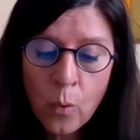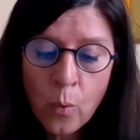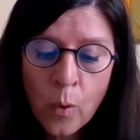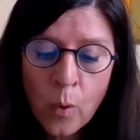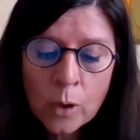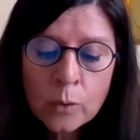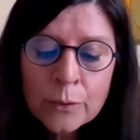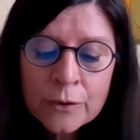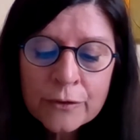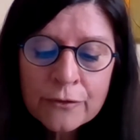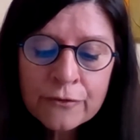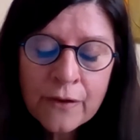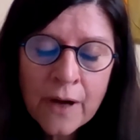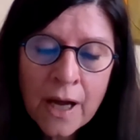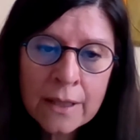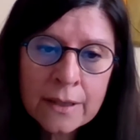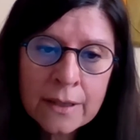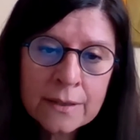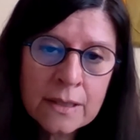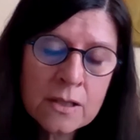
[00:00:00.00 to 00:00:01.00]
What we
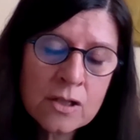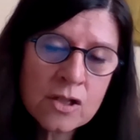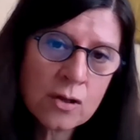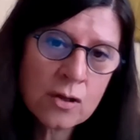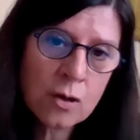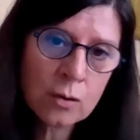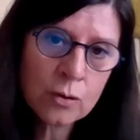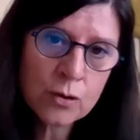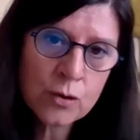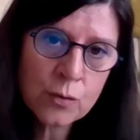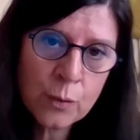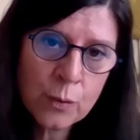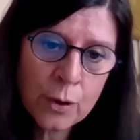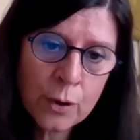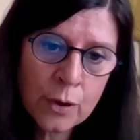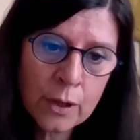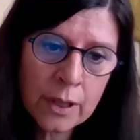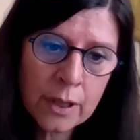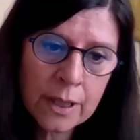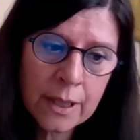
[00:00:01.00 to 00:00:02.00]
find in Sono's
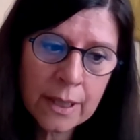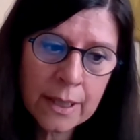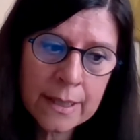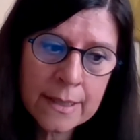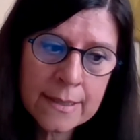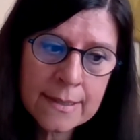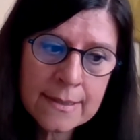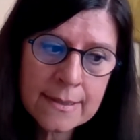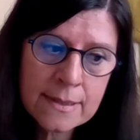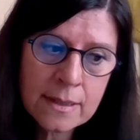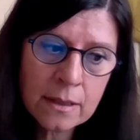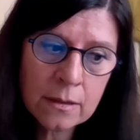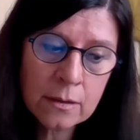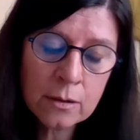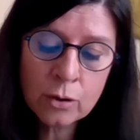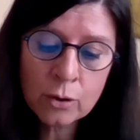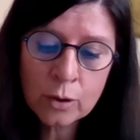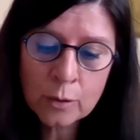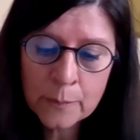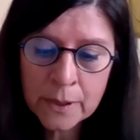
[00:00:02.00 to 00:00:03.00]
work is
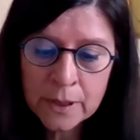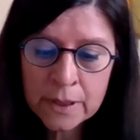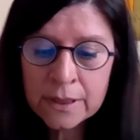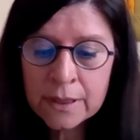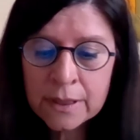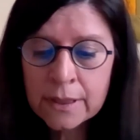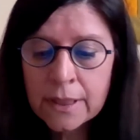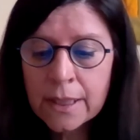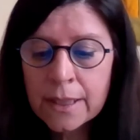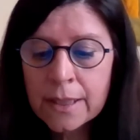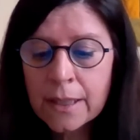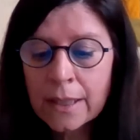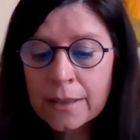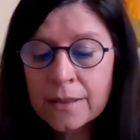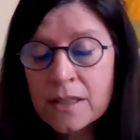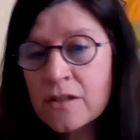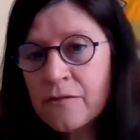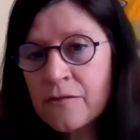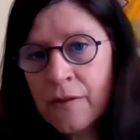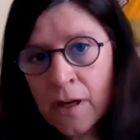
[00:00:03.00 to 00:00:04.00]
normally
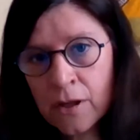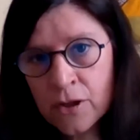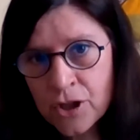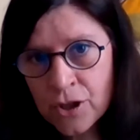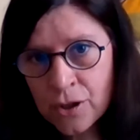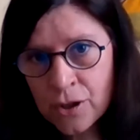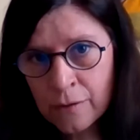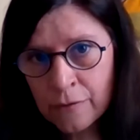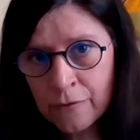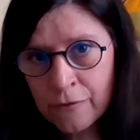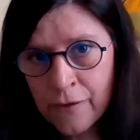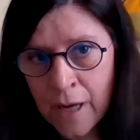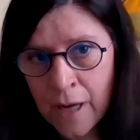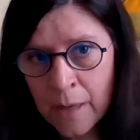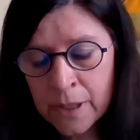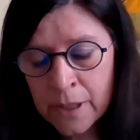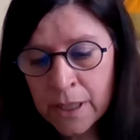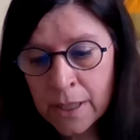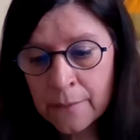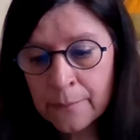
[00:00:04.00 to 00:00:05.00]
a dysfunctional
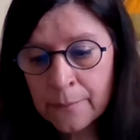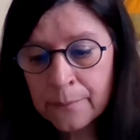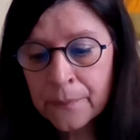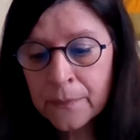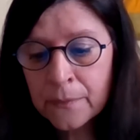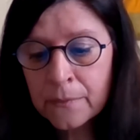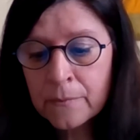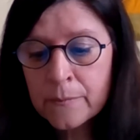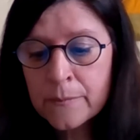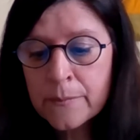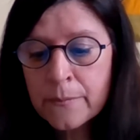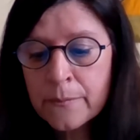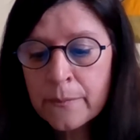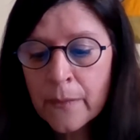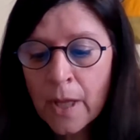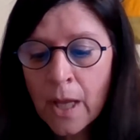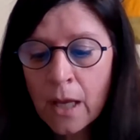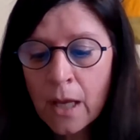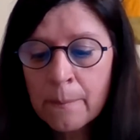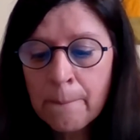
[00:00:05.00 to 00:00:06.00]
family.
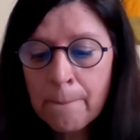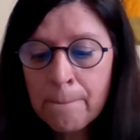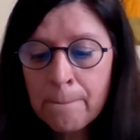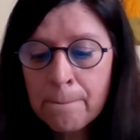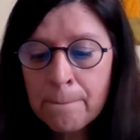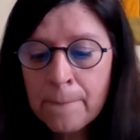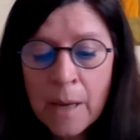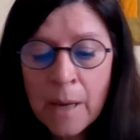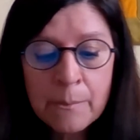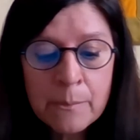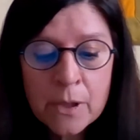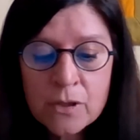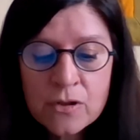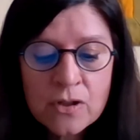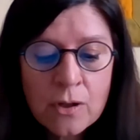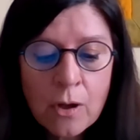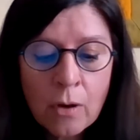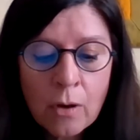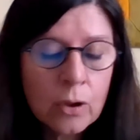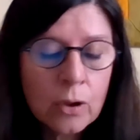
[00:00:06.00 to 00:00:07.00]

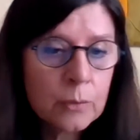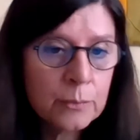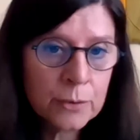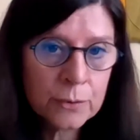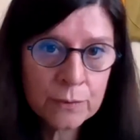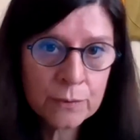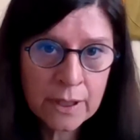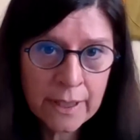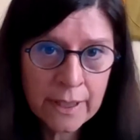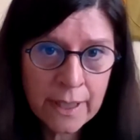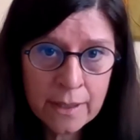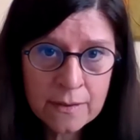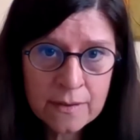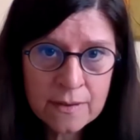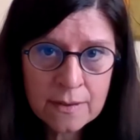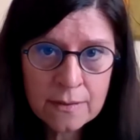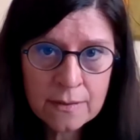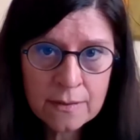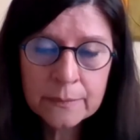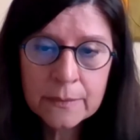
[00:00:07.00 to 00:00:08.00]
Members don't communicate,
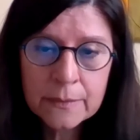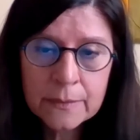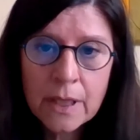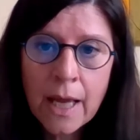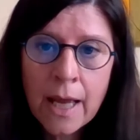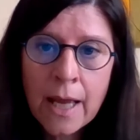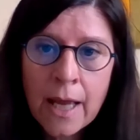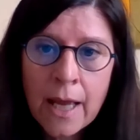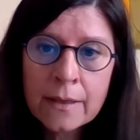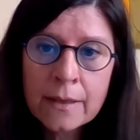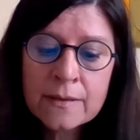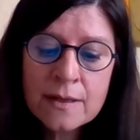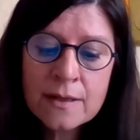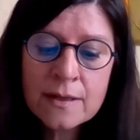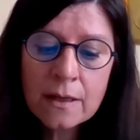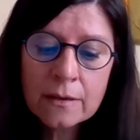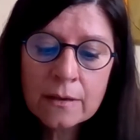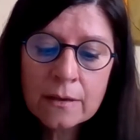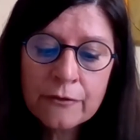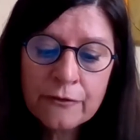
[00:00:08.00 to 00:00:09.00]

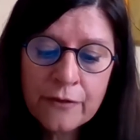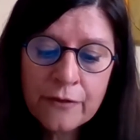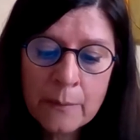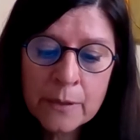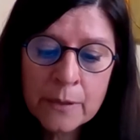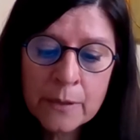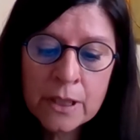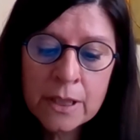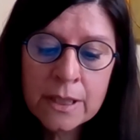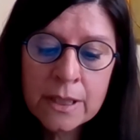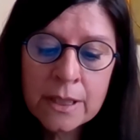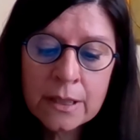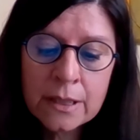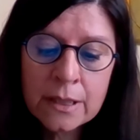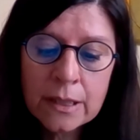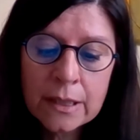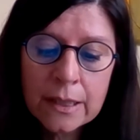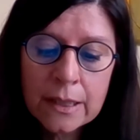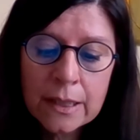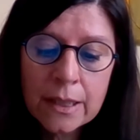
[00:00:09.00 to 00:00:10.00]
and the
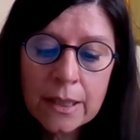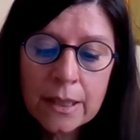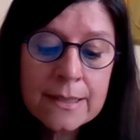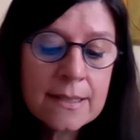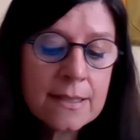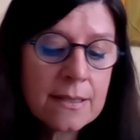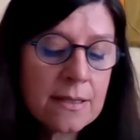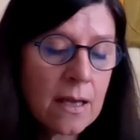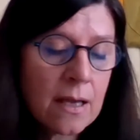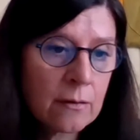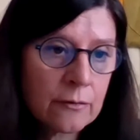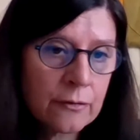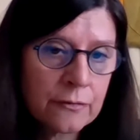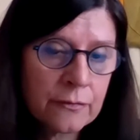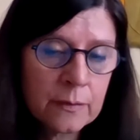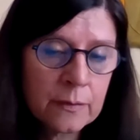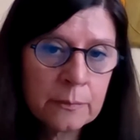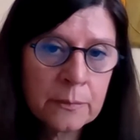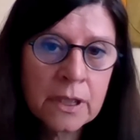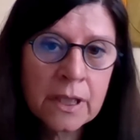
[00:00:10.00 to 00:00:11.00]
family itself
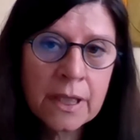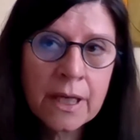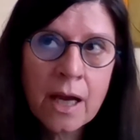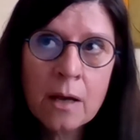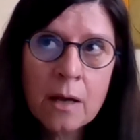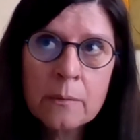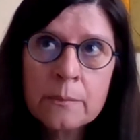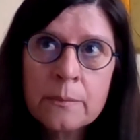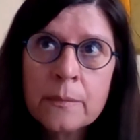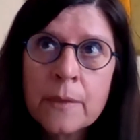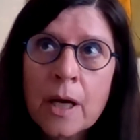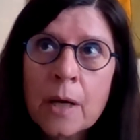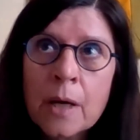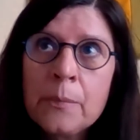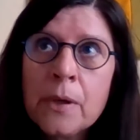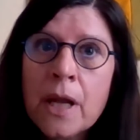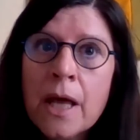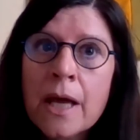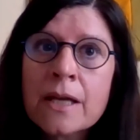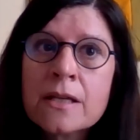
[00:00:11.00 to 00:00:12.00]
become a
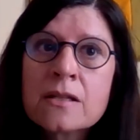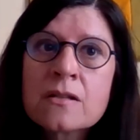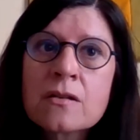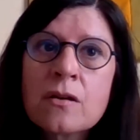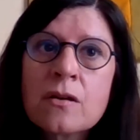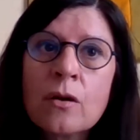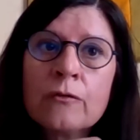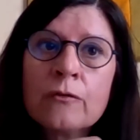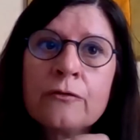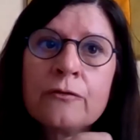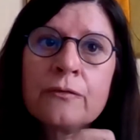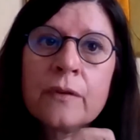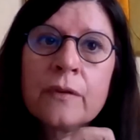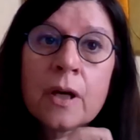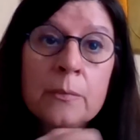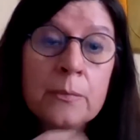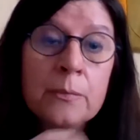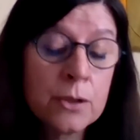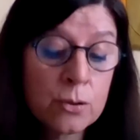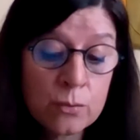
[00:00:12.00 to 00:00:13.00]
place of
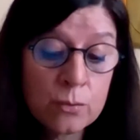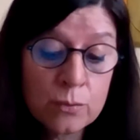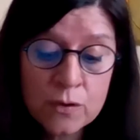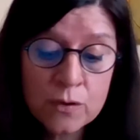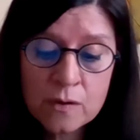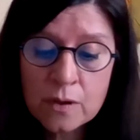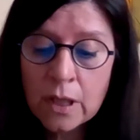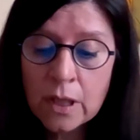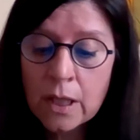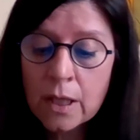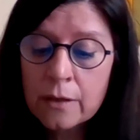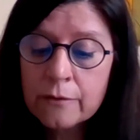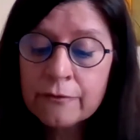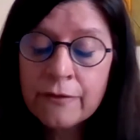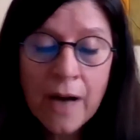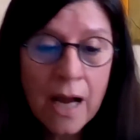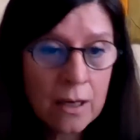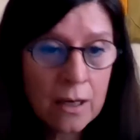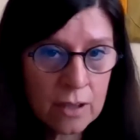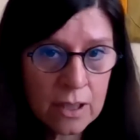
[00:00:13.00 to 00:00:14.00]
abuse,
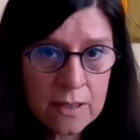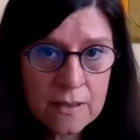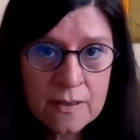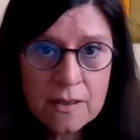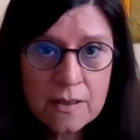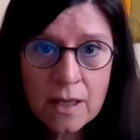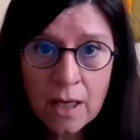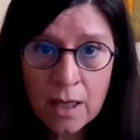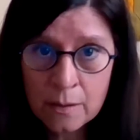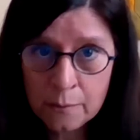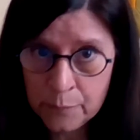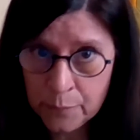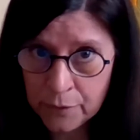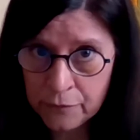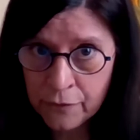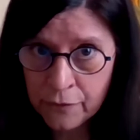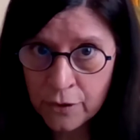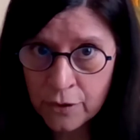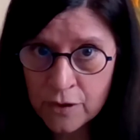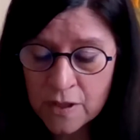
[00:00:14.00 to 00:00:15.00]
violence, and
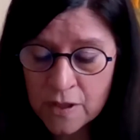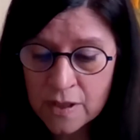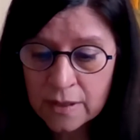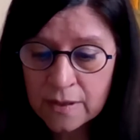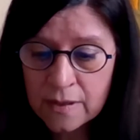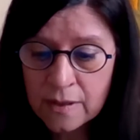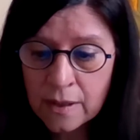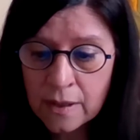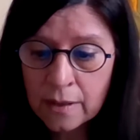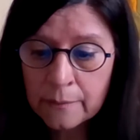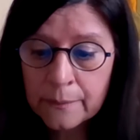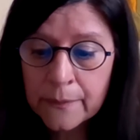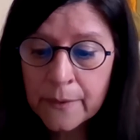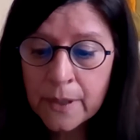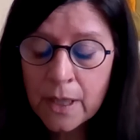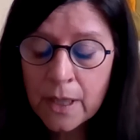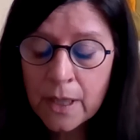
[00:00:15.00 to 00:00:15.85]
perversity.